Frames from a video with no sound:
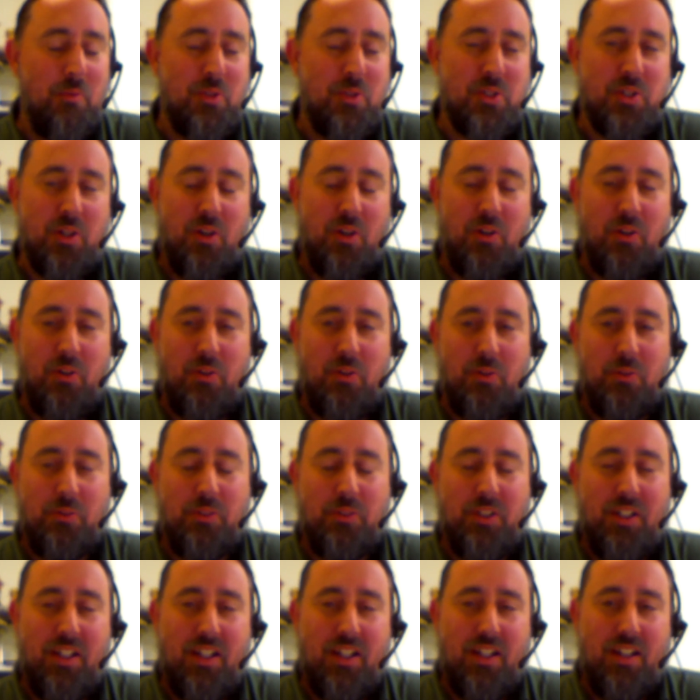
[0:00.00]

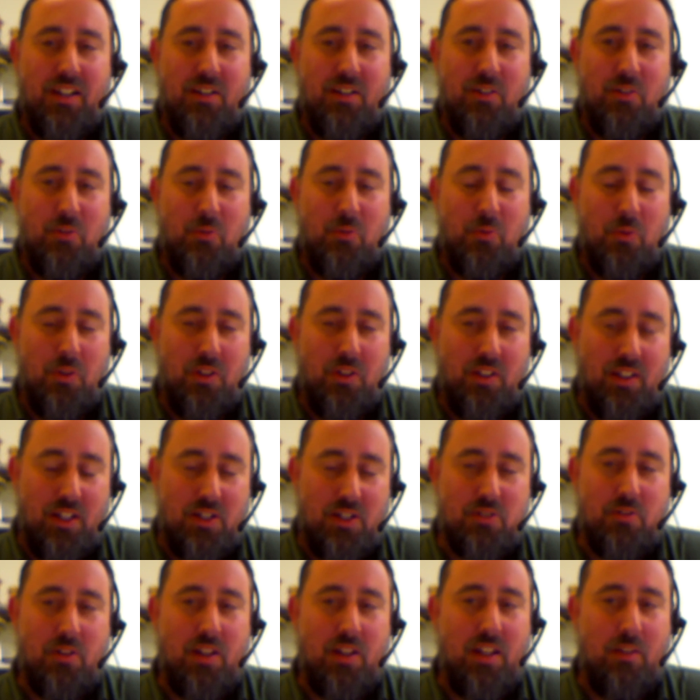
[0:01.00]
So
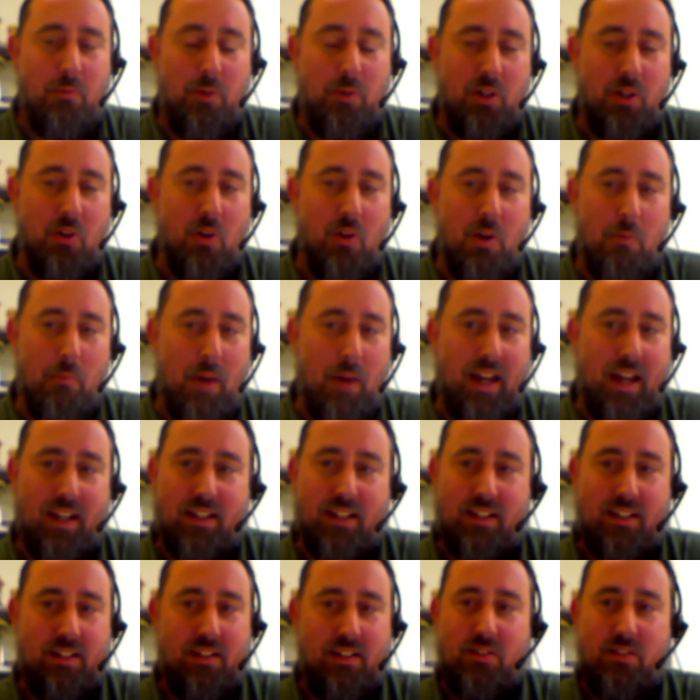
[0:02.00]
literally we're going back
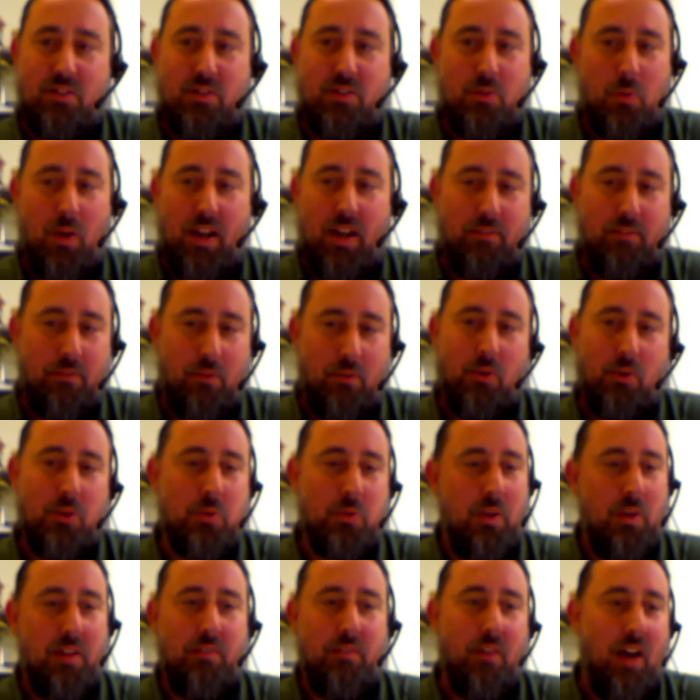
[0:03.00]
24,
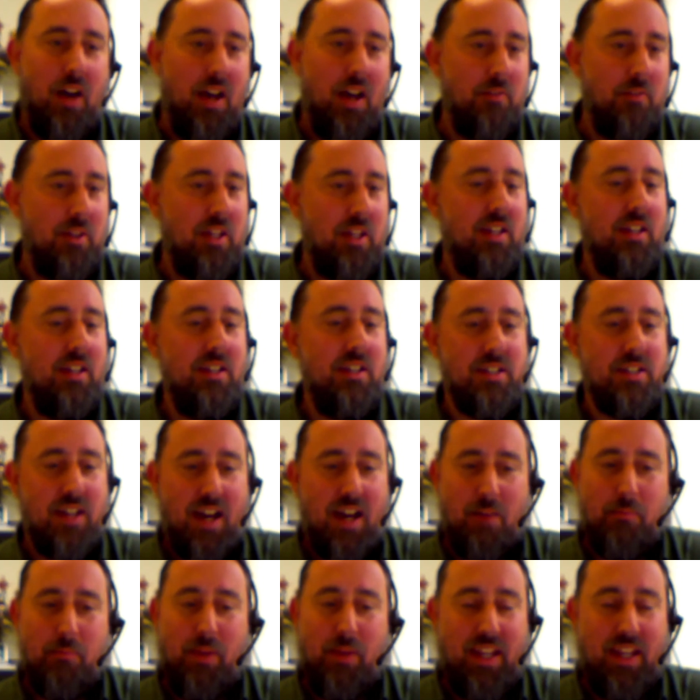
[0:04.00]
25 years.
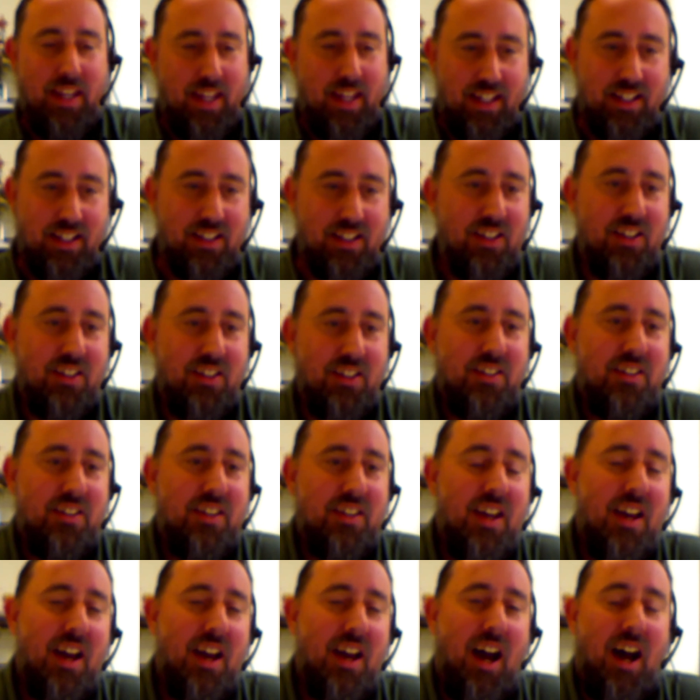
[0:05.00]
I'm in England.
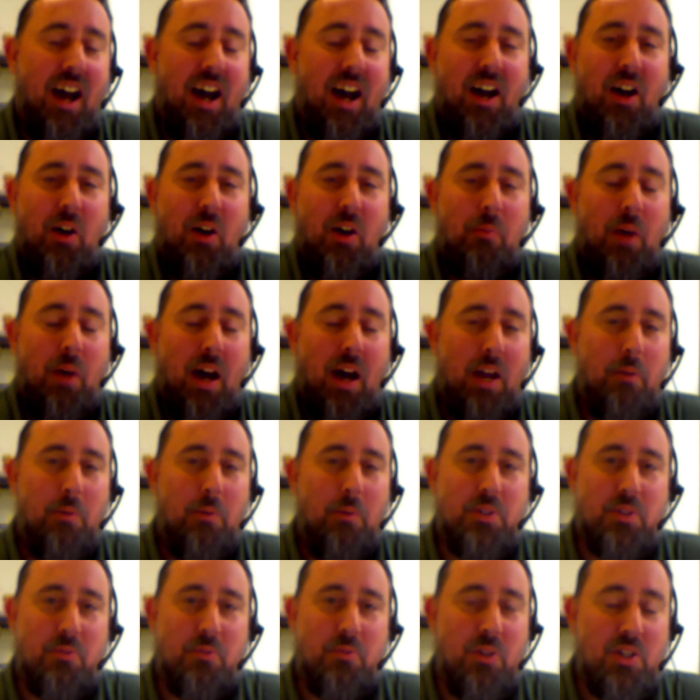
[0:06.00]
I
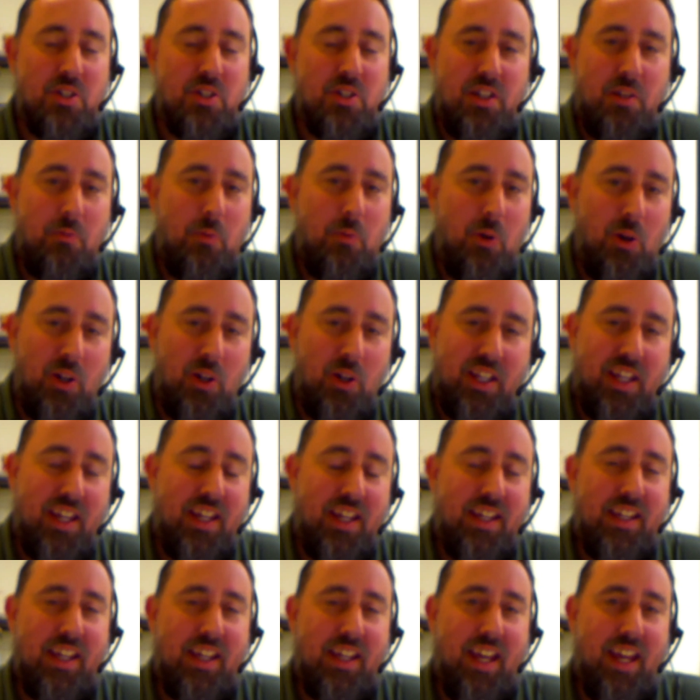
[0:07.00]
was originally
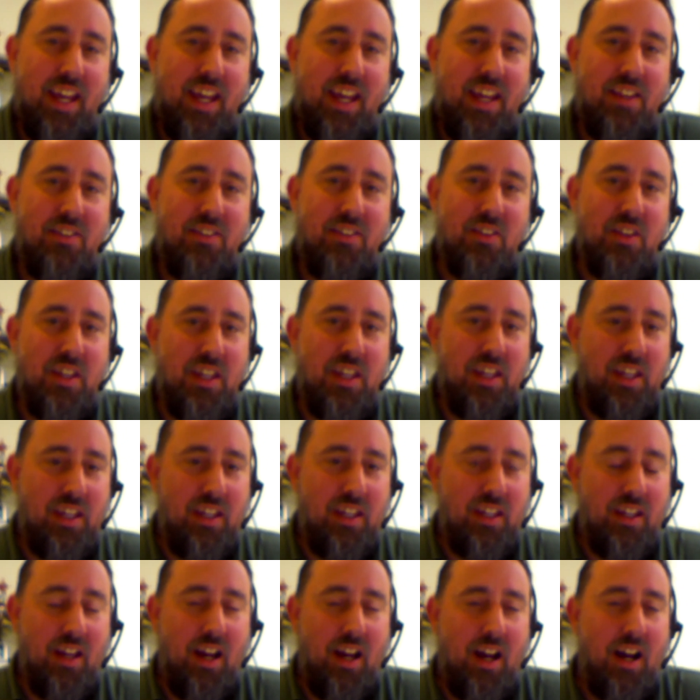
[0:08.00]
working in
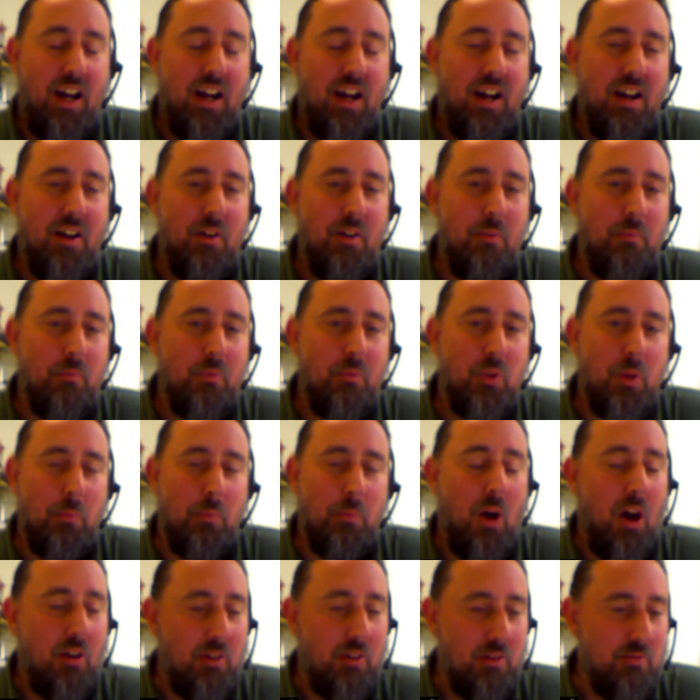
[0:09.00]
the
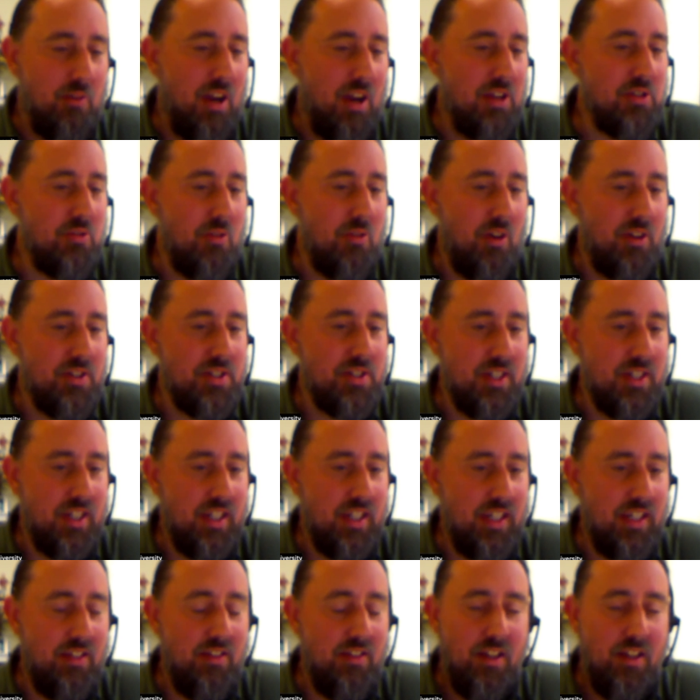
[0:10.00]
bar and restaurant
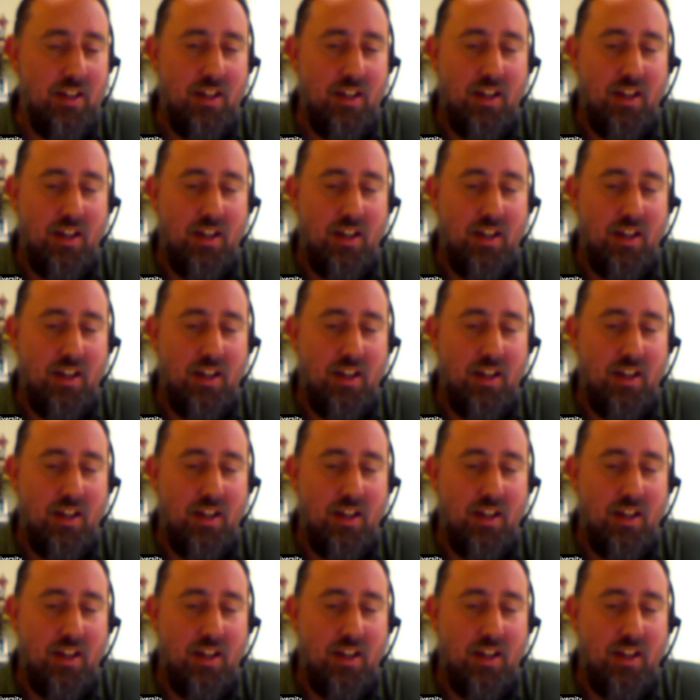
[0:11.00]
scene.